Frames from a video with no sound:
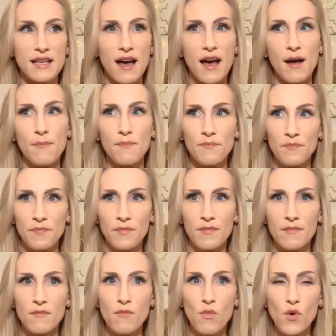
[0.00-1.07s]
um,
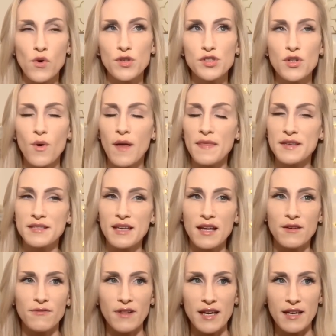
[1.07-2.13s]
more so on the
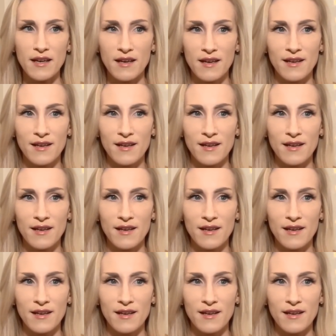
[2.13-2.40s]
side of like